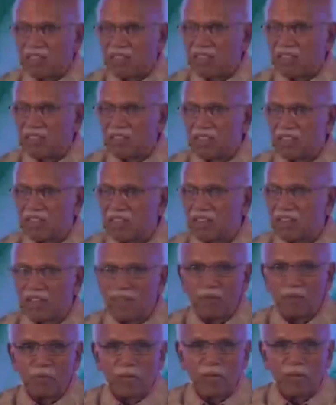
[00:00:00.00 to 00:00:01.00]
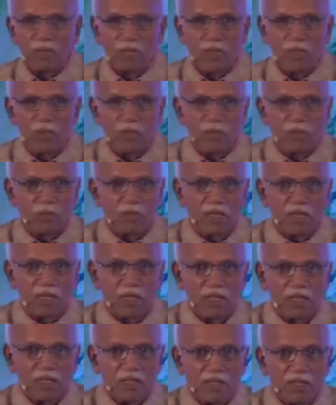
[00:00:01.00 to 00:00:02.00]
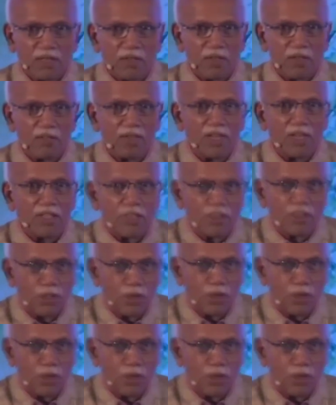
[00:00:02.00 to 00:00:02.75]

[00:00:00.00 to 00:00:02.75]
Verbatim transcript: These children have helped me. I must do something. So he went to the